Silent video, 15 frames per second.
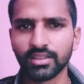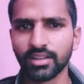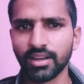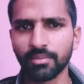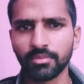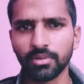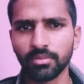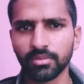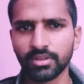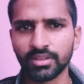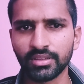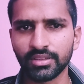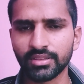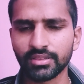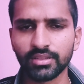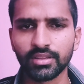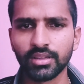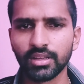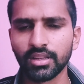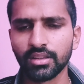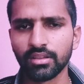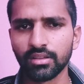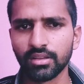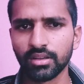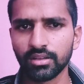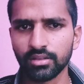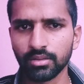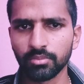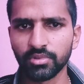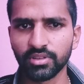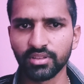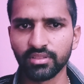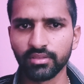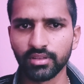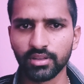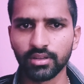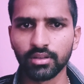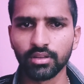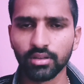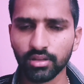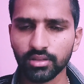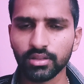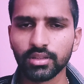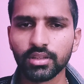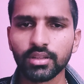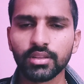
After it is completely red hot,